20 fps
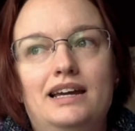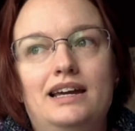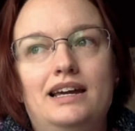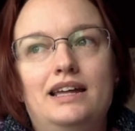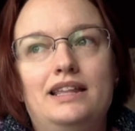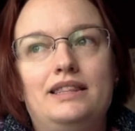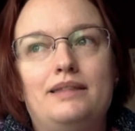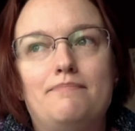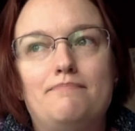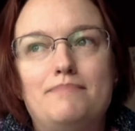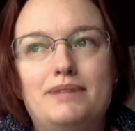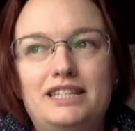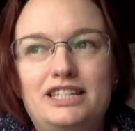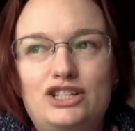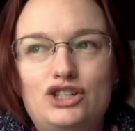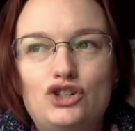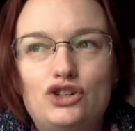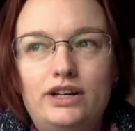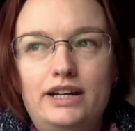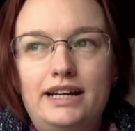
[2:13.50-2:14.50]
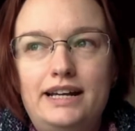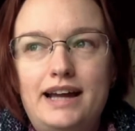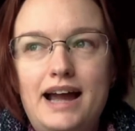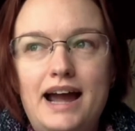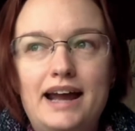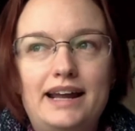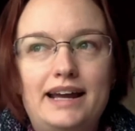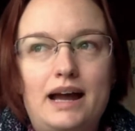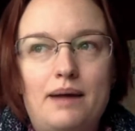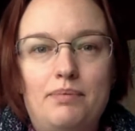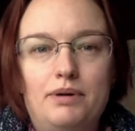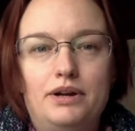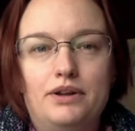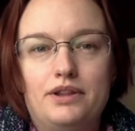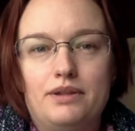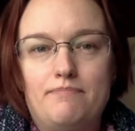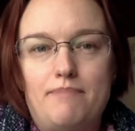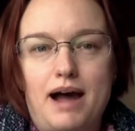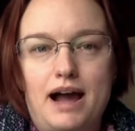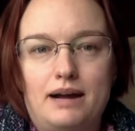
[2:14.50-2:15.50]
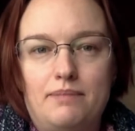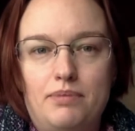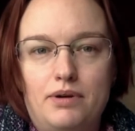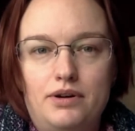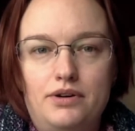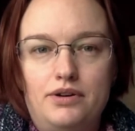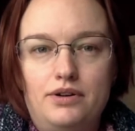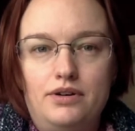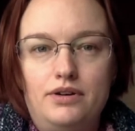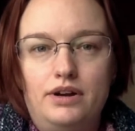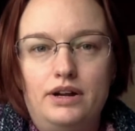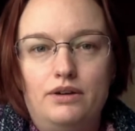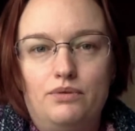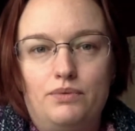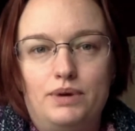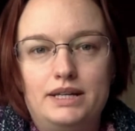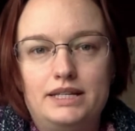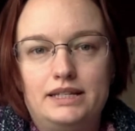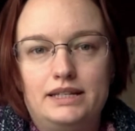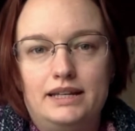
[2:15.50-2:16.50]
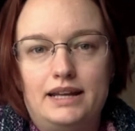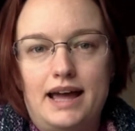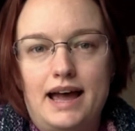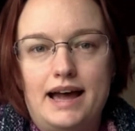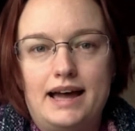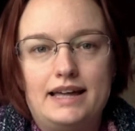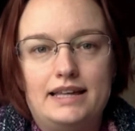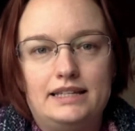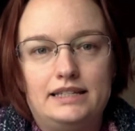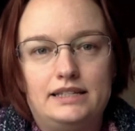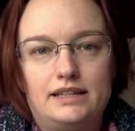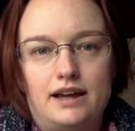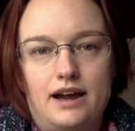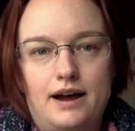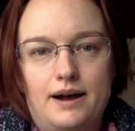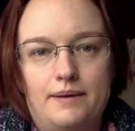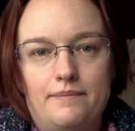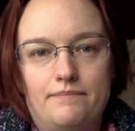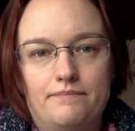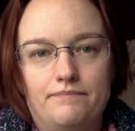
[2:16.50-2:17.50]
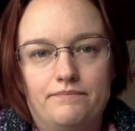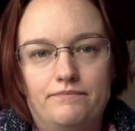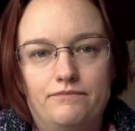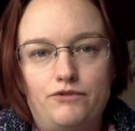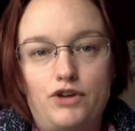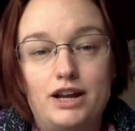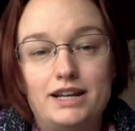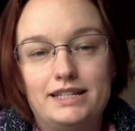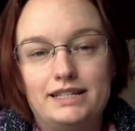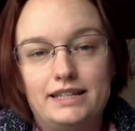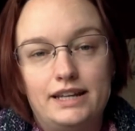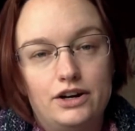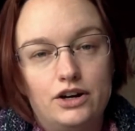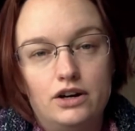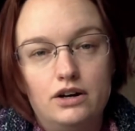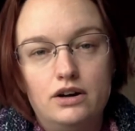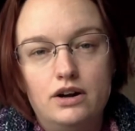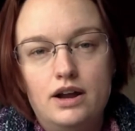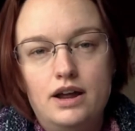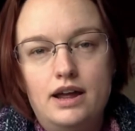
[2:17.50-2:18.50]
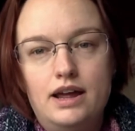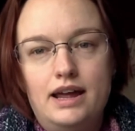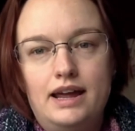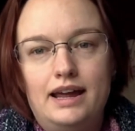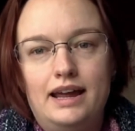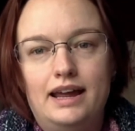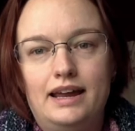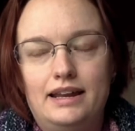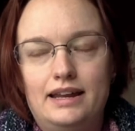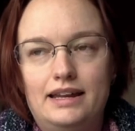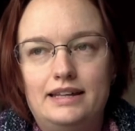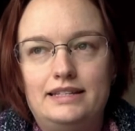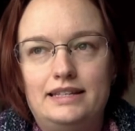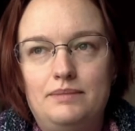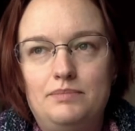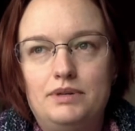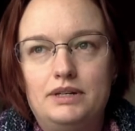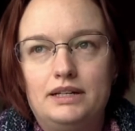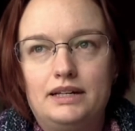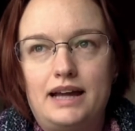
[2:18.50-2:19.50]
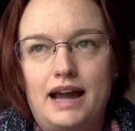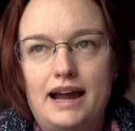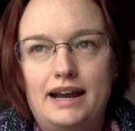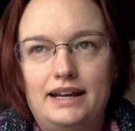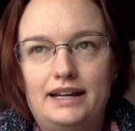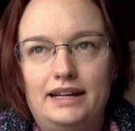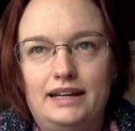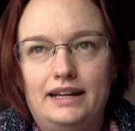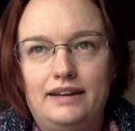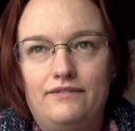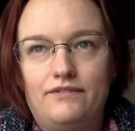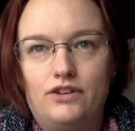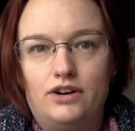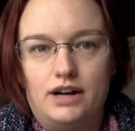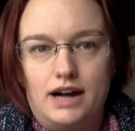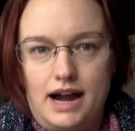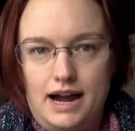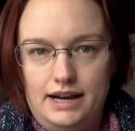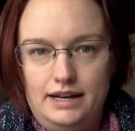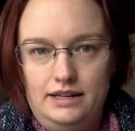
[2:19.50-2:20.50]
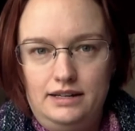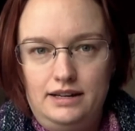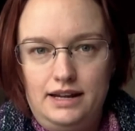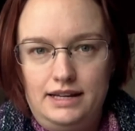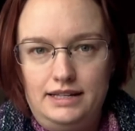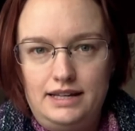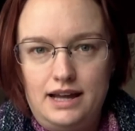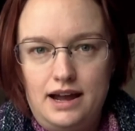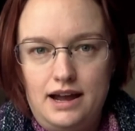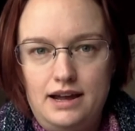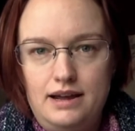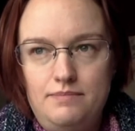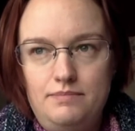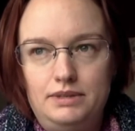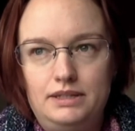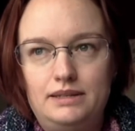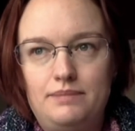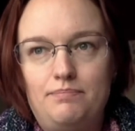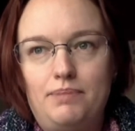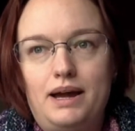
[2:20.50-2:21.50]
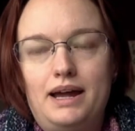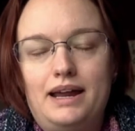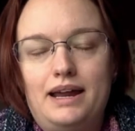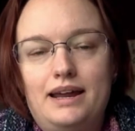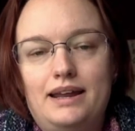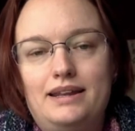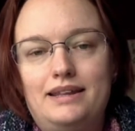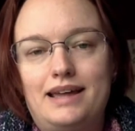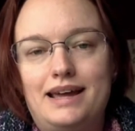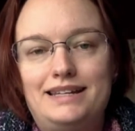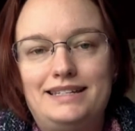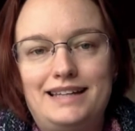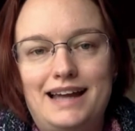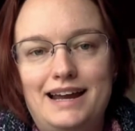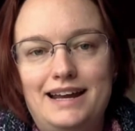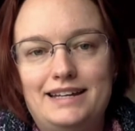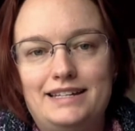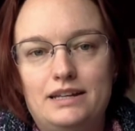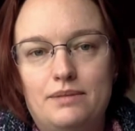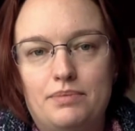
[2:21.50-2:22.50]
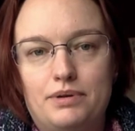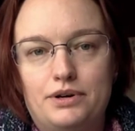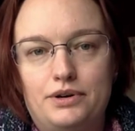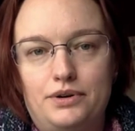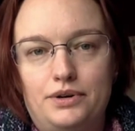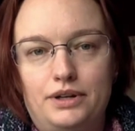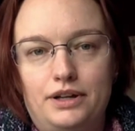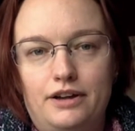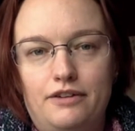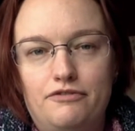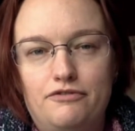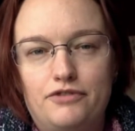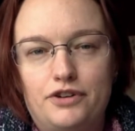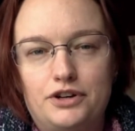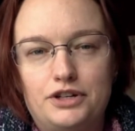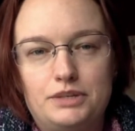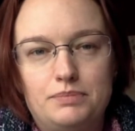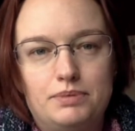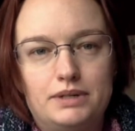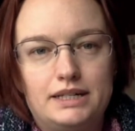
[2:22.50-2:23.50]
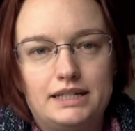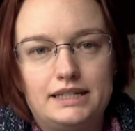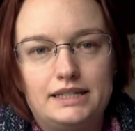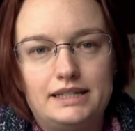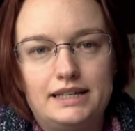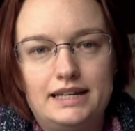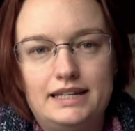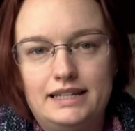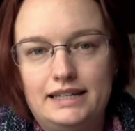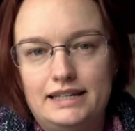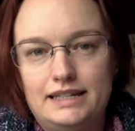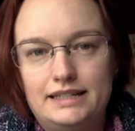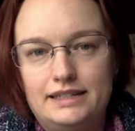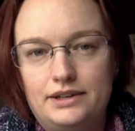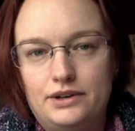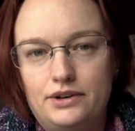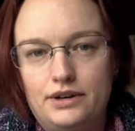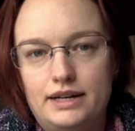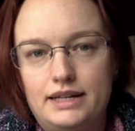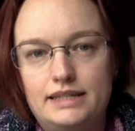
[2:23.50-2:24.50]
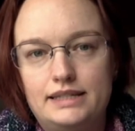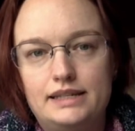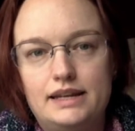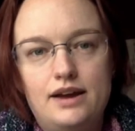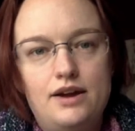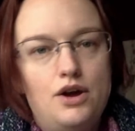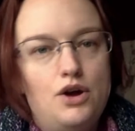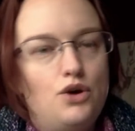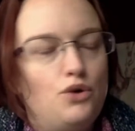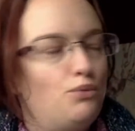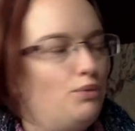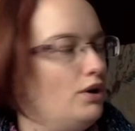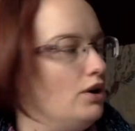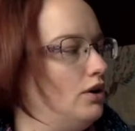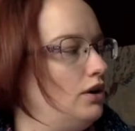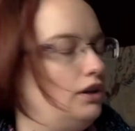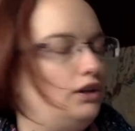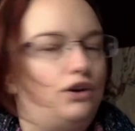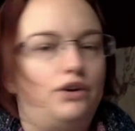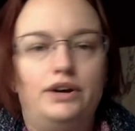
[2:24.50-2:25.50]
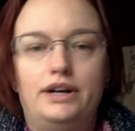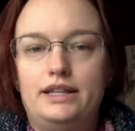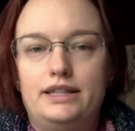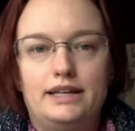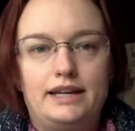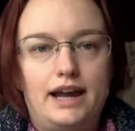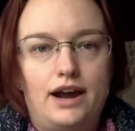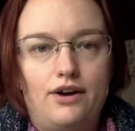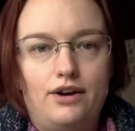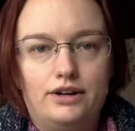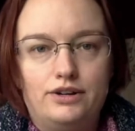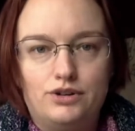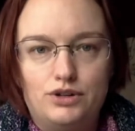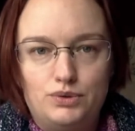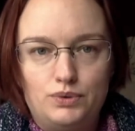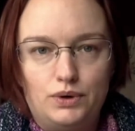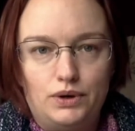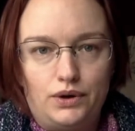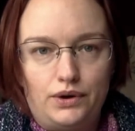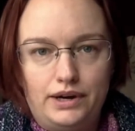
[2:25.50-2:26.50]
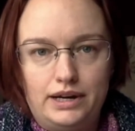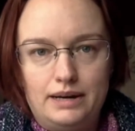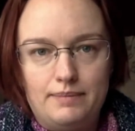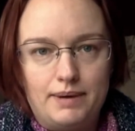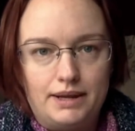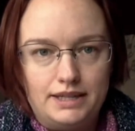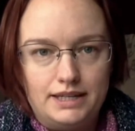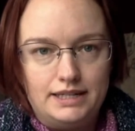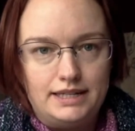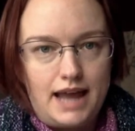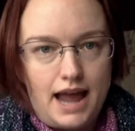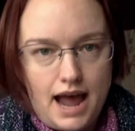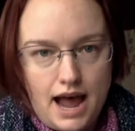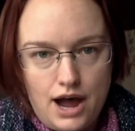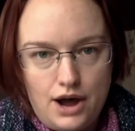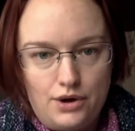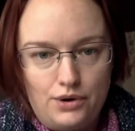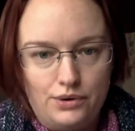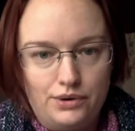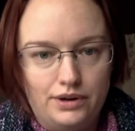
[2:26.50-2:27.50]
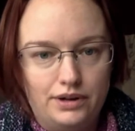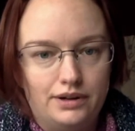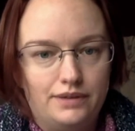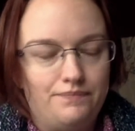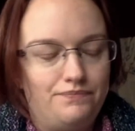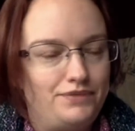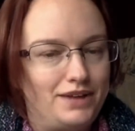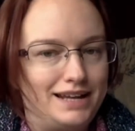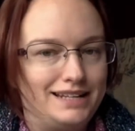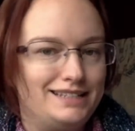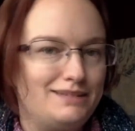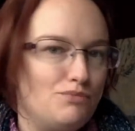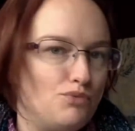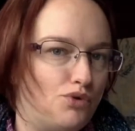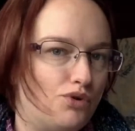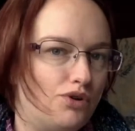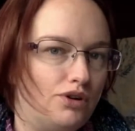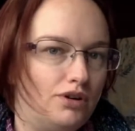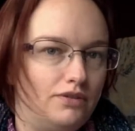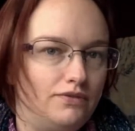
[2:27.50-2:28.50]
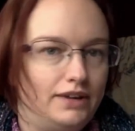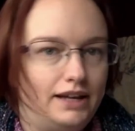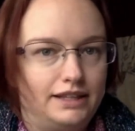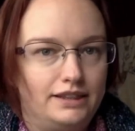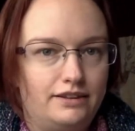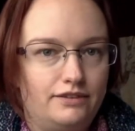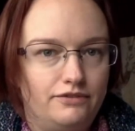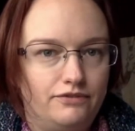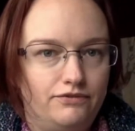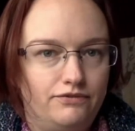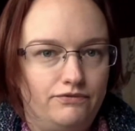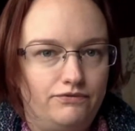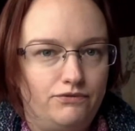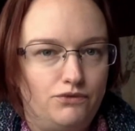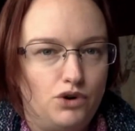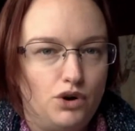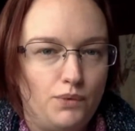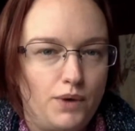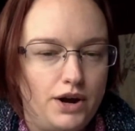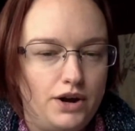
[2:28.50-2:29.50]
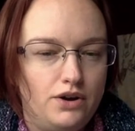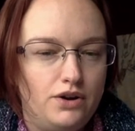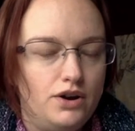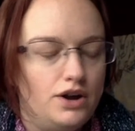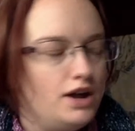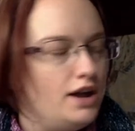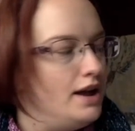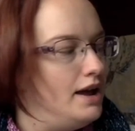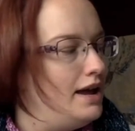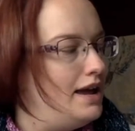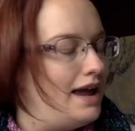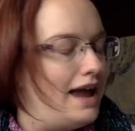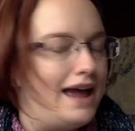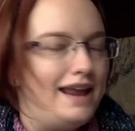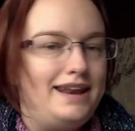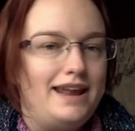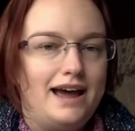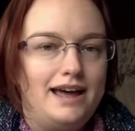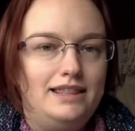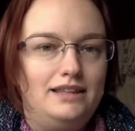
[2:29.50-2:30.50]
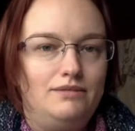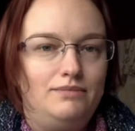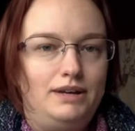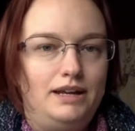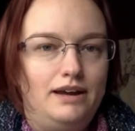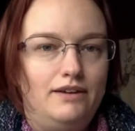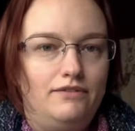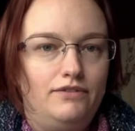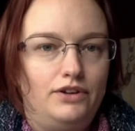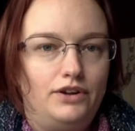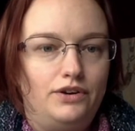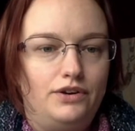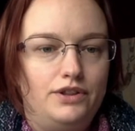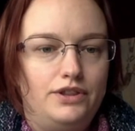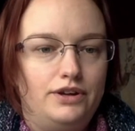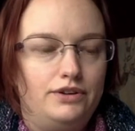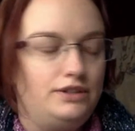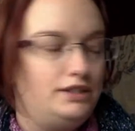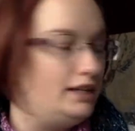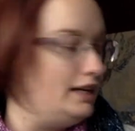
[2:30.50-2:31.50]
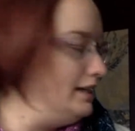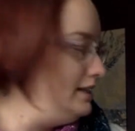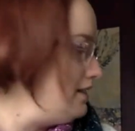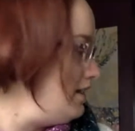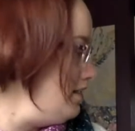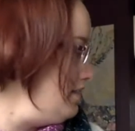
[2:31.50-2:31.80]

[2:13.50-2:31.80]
the mystery kind of got put on the back burner. It wasn't as front and center. It seemed to kind of get forgotten at times, but that's kind of typical of first books in these series. We're learning the characters, we're learning about the town. That's more of like the forerunner. And now that we have learned those things, oh,